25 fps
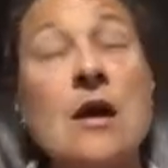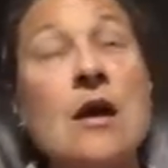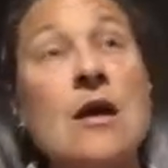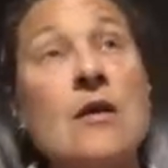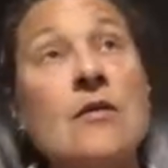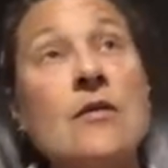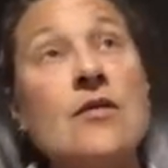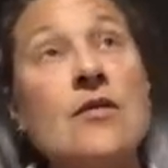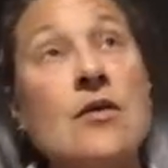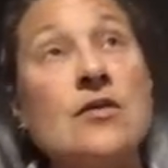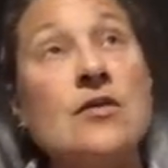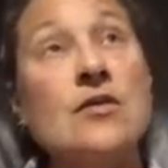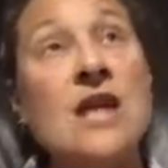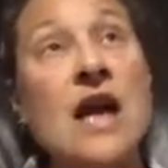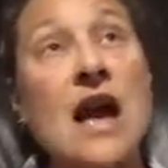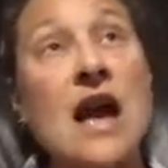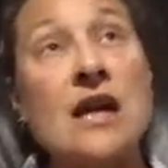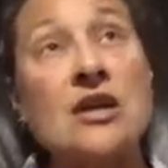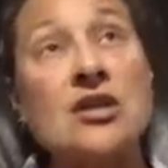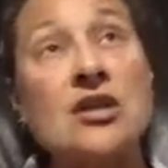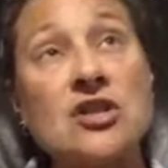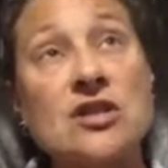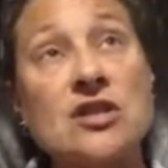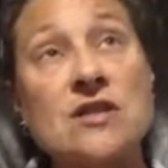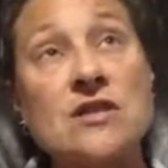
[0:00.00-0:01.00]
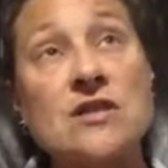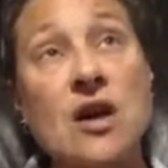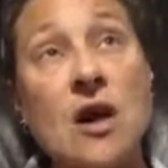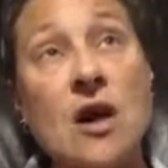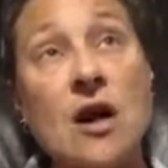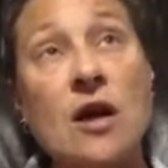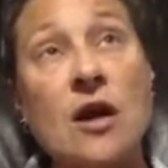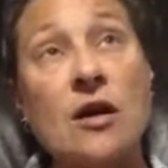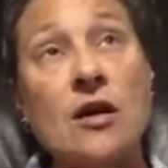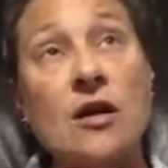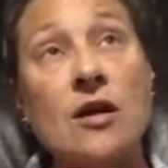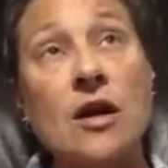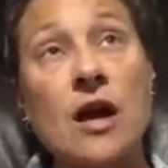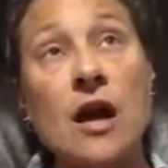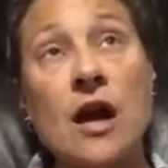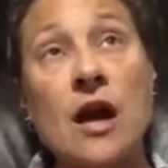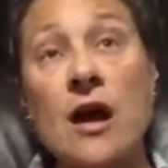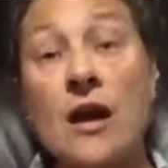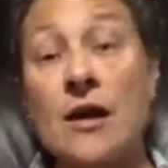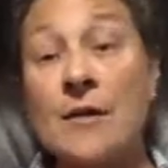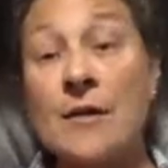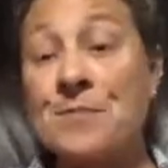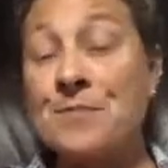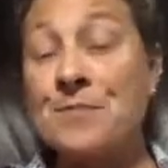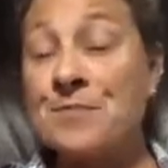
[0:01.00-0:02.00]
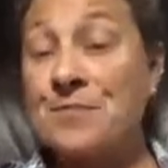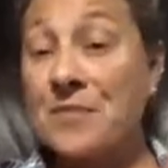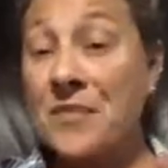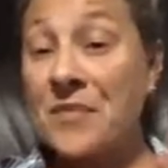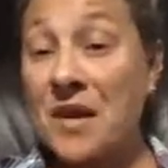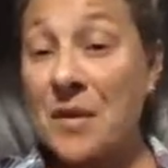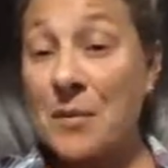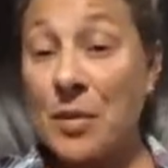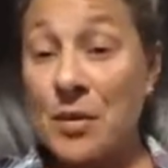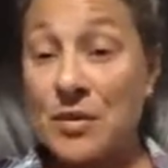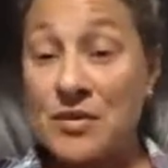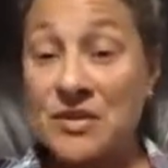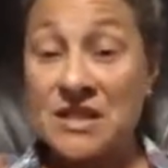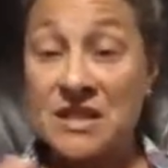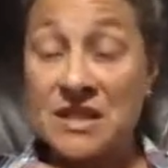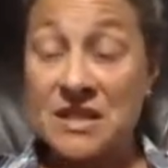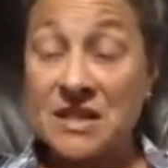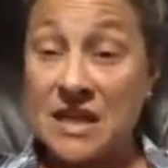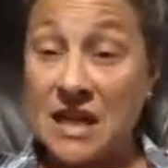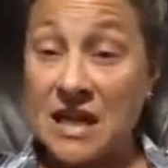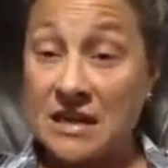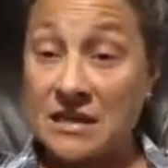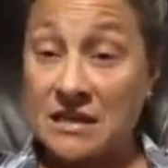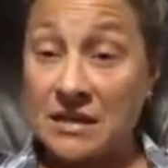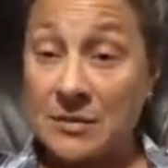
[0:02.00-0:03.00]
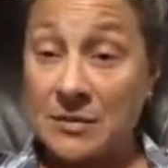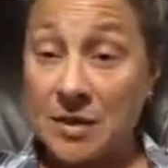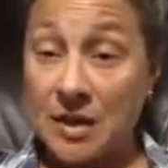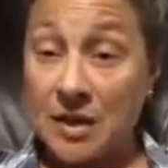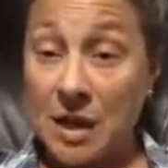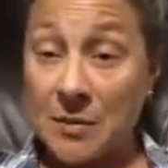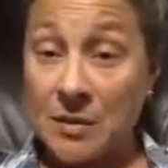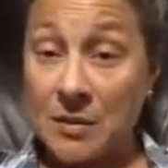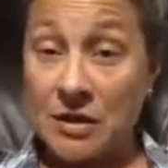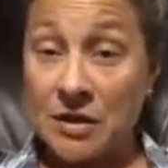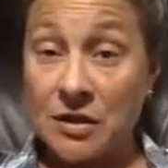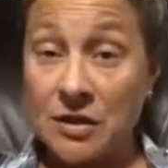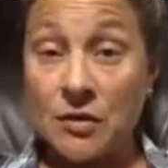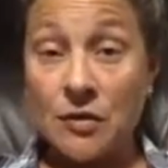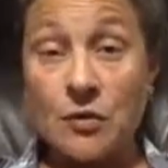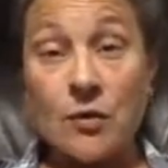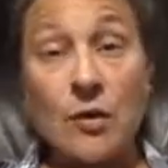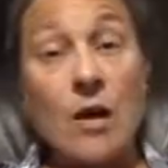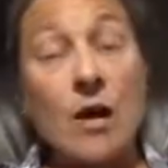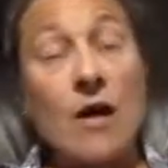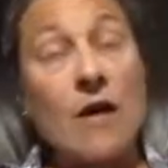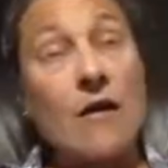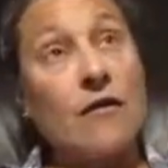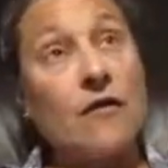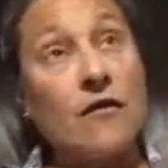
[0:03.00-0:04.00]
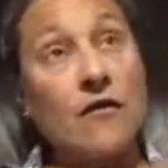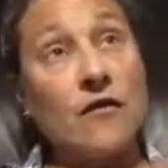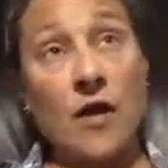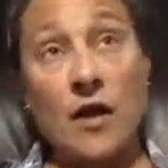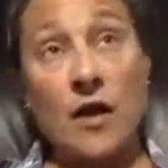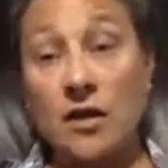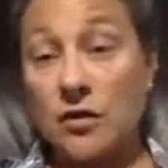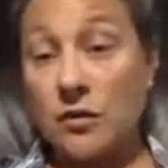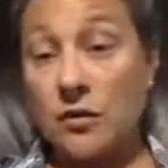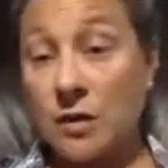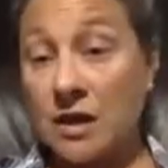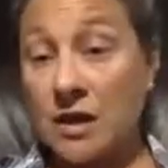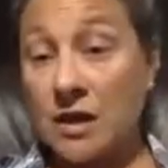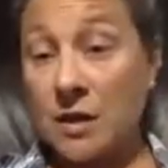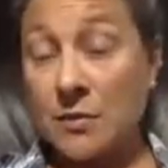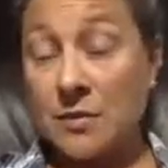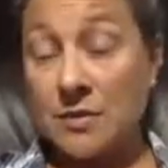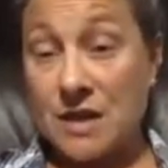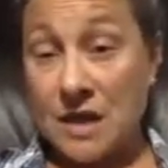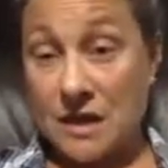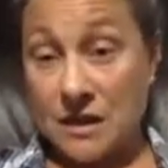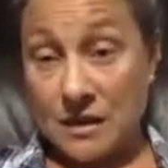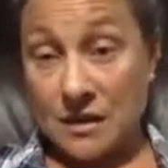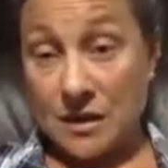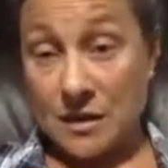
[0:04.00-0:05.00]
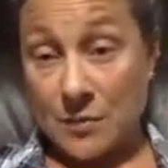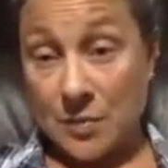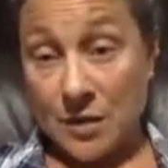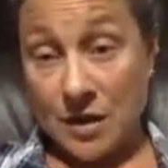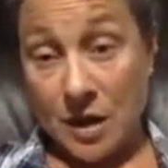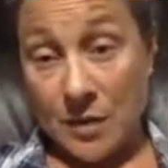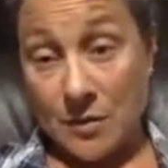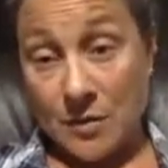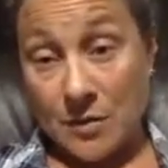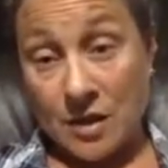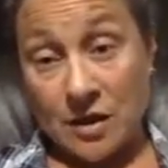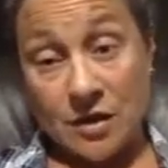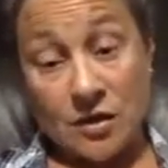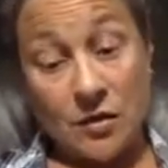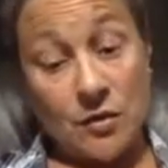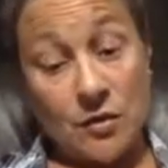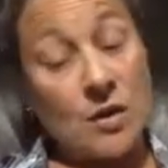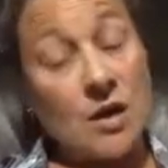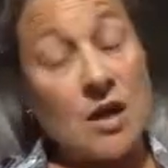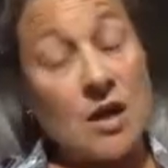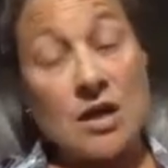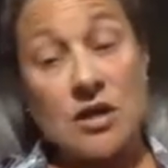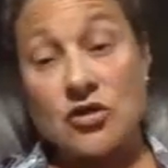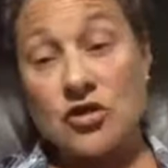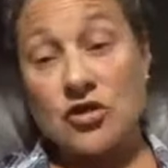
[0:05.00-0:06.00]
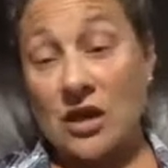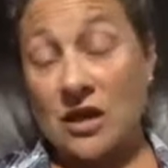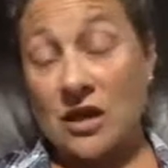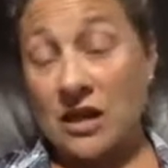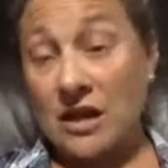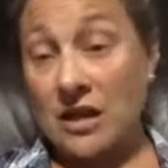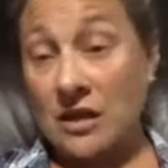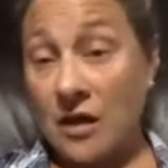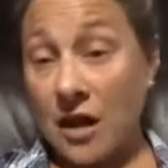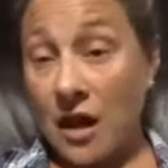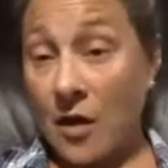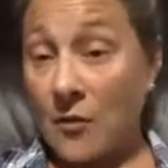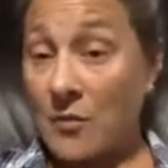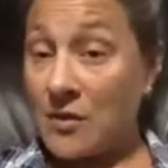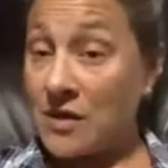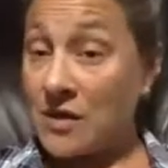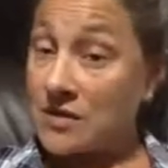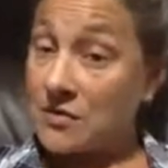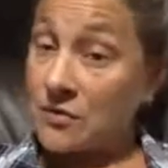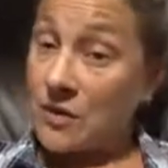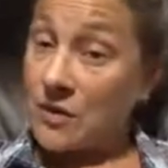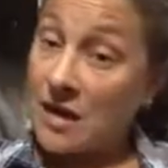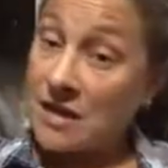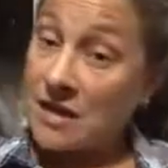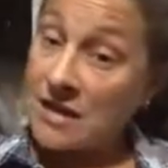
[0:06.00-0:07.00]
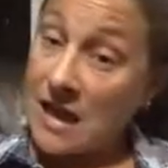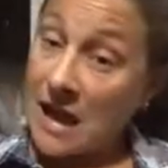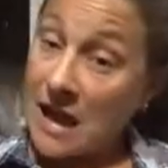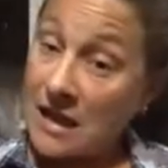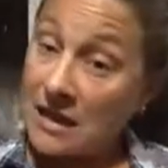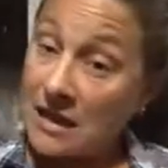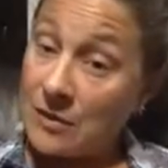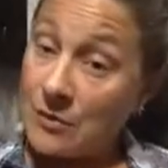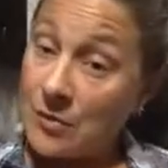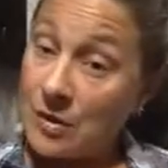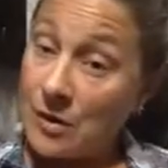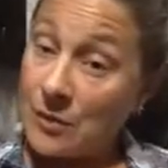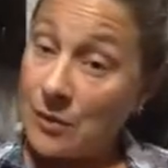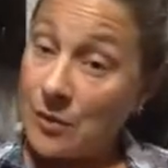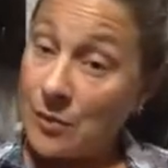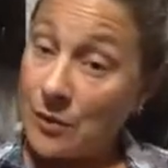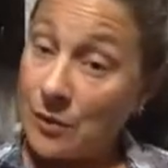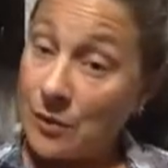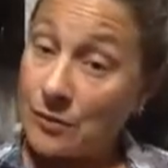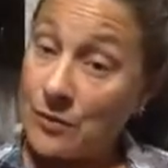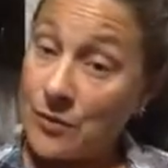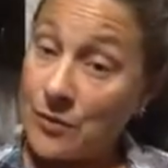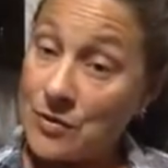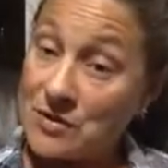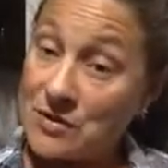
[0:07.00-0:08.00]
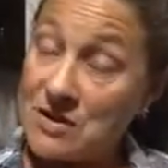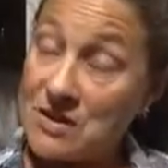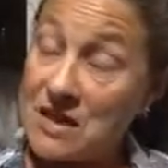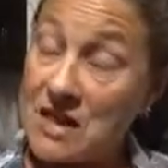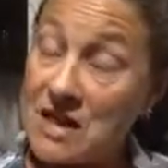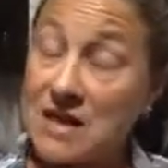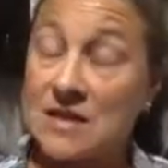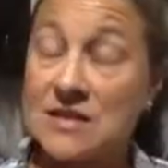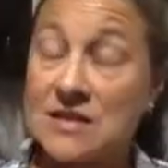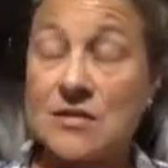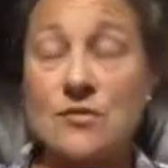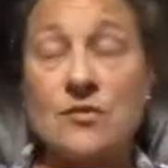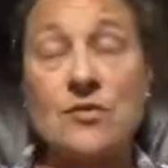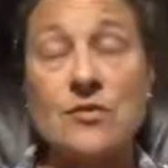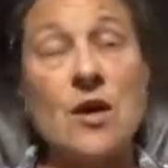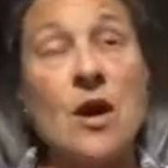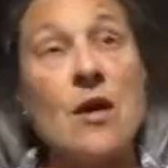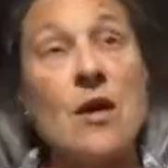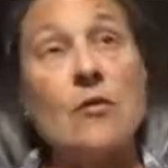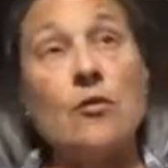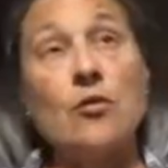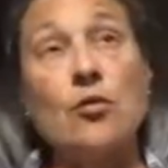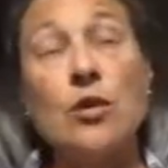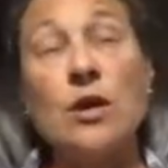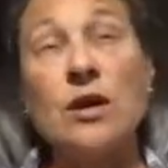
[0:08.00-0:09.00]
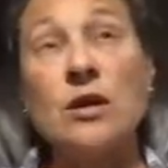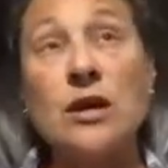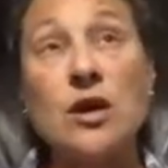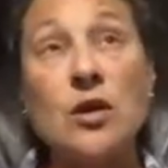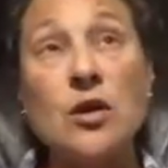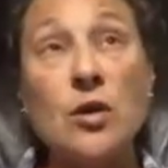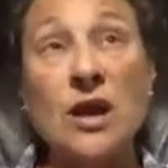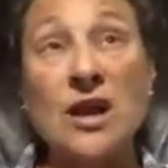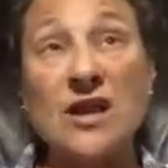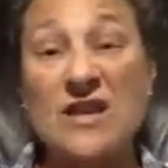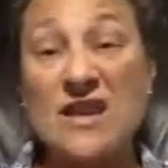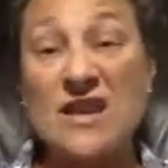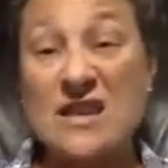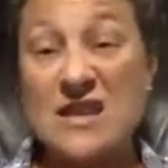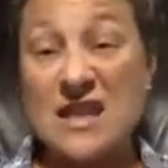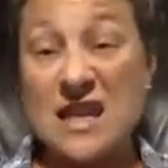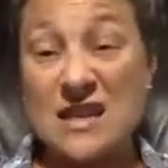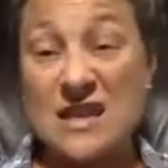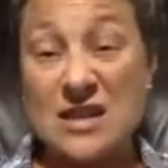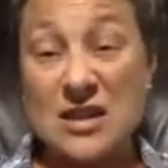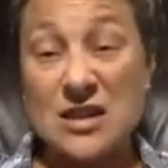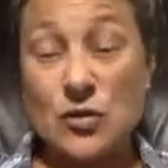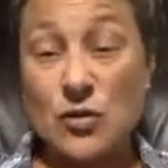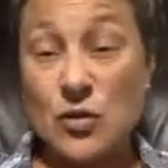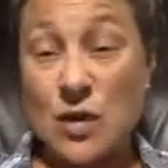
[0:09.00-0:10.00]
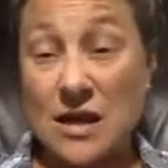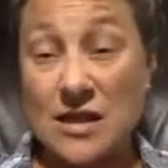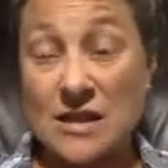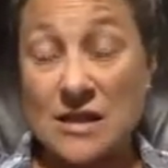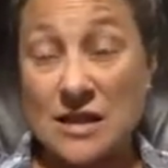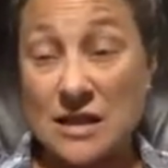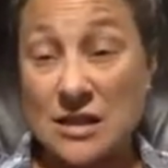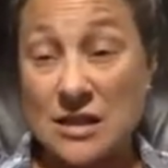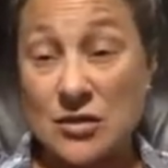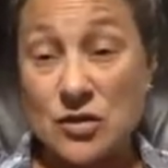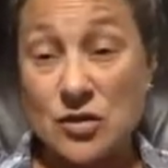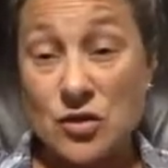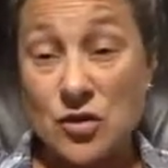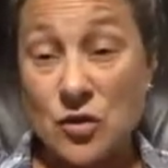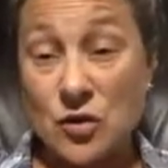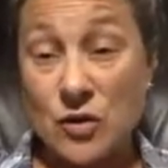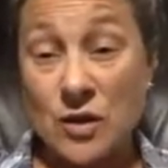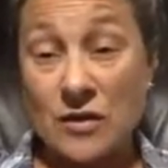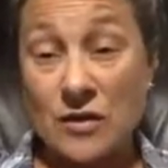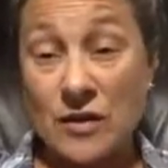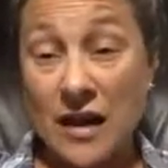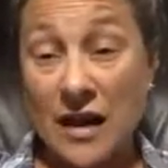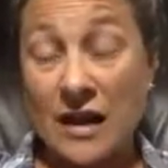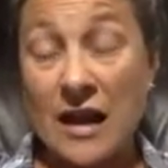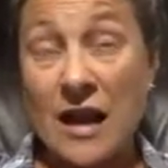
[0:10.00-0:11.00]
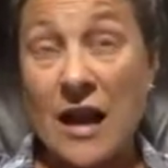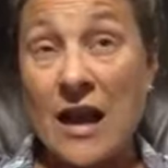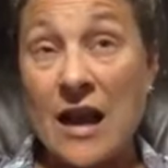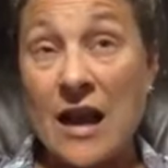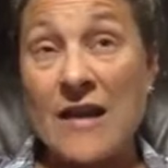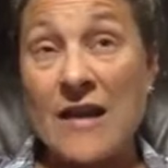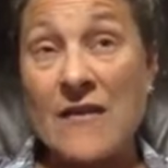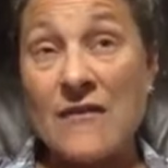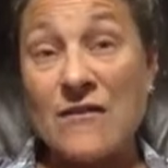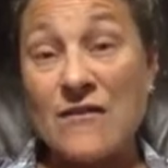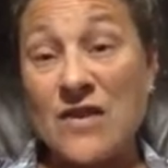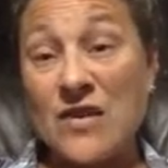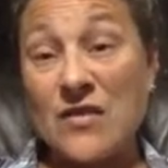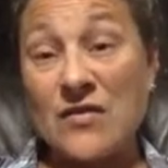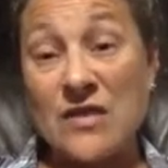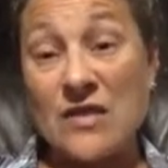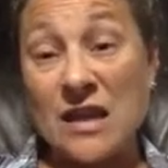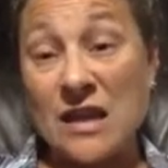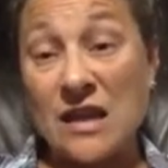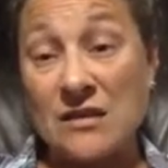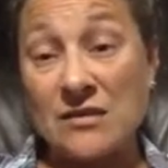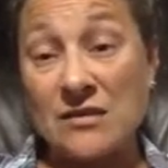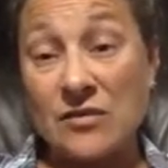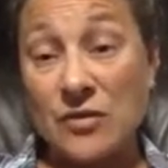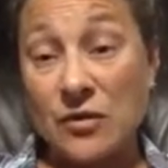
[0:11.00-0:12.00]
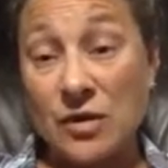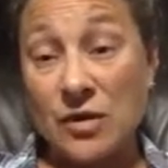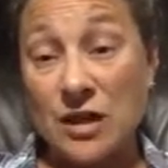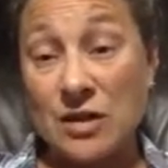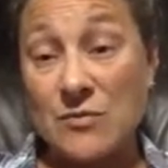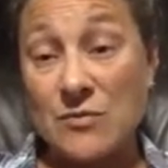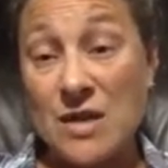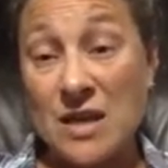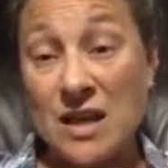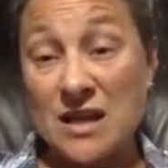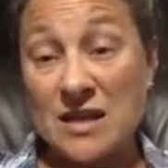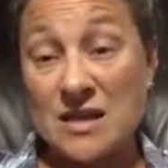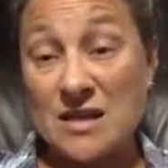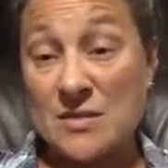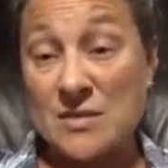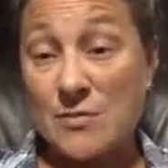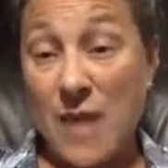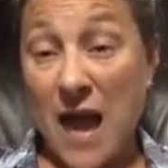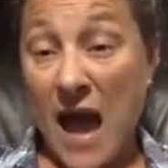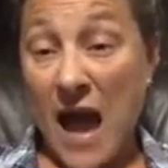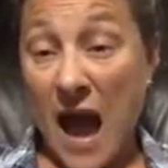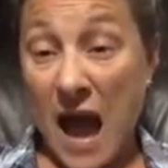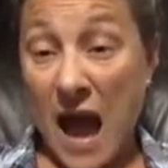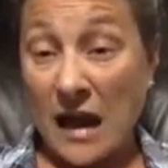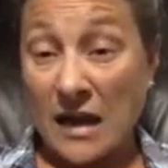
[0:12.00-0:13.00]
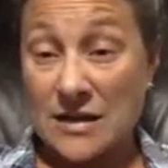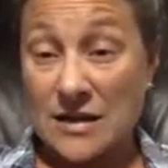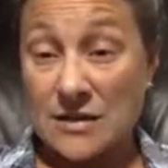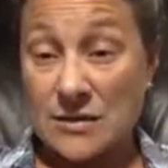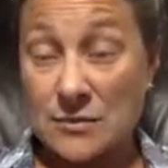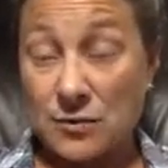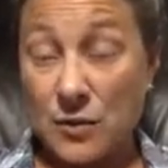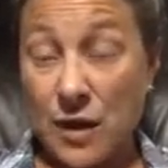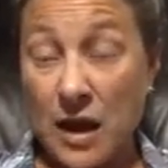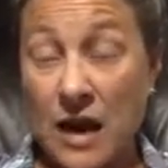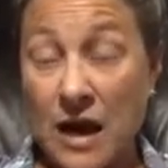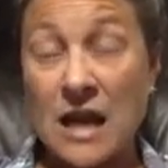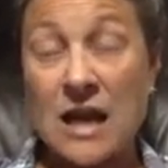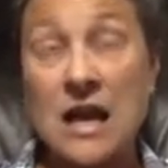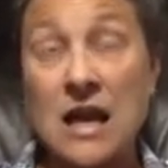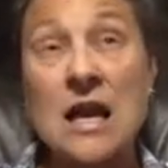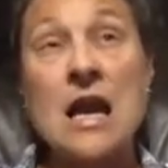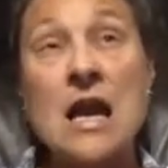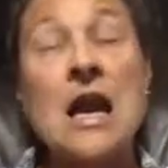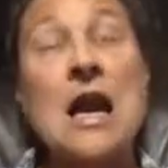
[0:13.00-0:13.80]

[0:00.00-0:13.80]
those actions are um, posting daily and becoming you, following up daily and becoming you, checking comments, right? Tagging people, those things. So, really quick, these things that you guys can do in like 15, 30 minutes max, right?